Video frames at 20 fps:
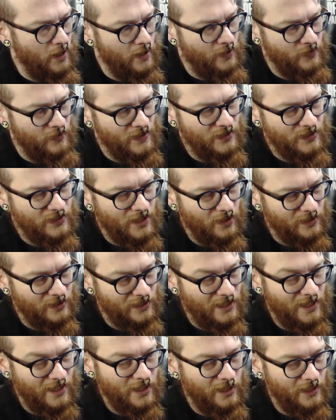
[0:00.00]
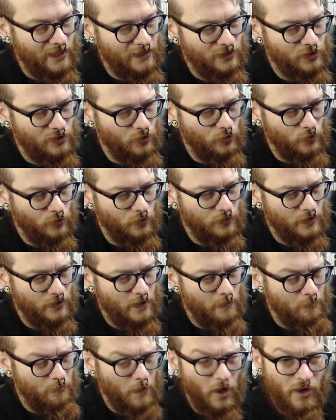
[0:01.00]
this character here is called
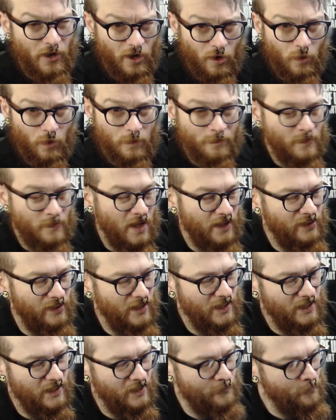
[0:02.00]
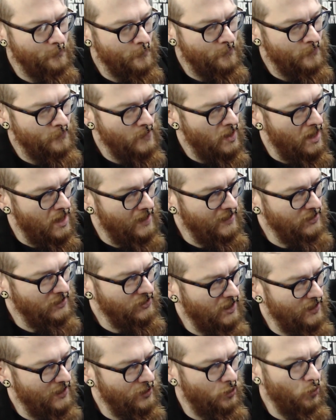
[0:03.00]
Mono, I think, and he's
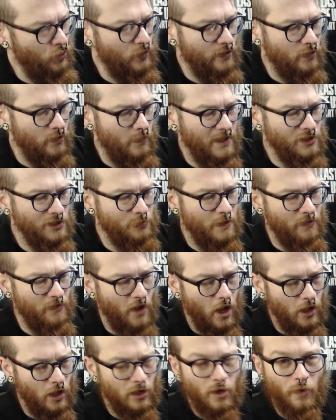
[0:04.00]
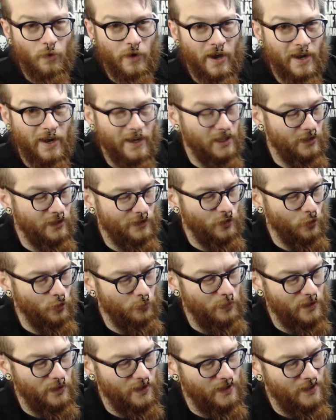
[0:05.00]
kind of cool. He reminds me of Hollow Knight a little
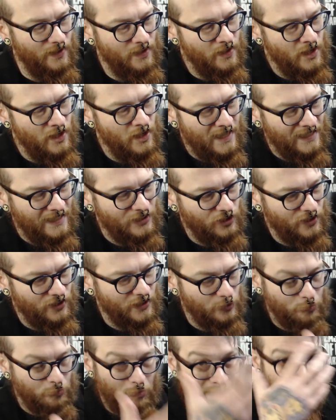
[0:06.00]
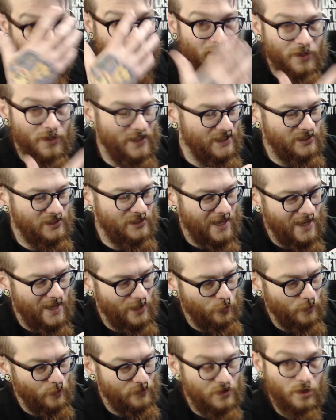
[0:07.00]
bit. He's got this bag on his head
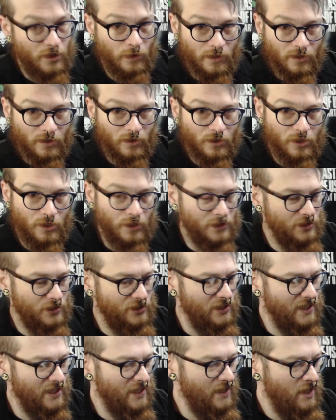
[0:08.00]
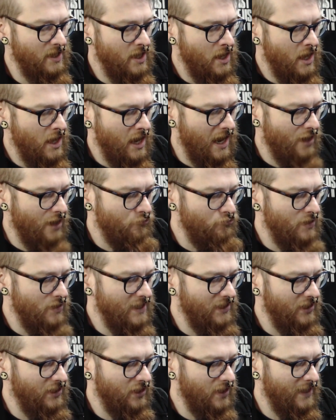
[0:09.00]
with 2 little cuts in. I
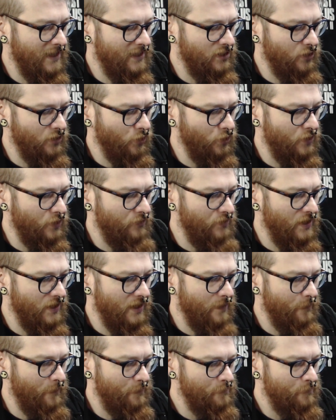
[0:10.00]
really like the look of him.